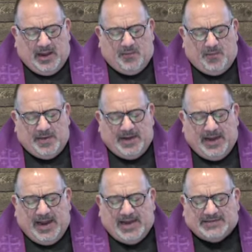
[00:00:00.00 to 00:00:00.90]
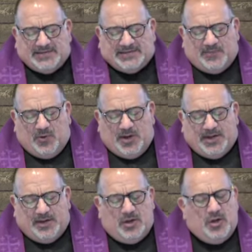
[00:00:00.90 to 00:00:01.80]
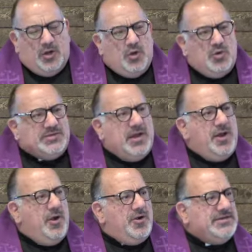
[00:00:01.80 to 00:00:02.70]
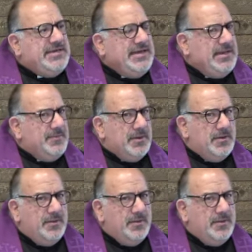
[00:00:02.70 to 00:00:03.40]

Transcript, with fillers: We're being asked this morning who's on our team?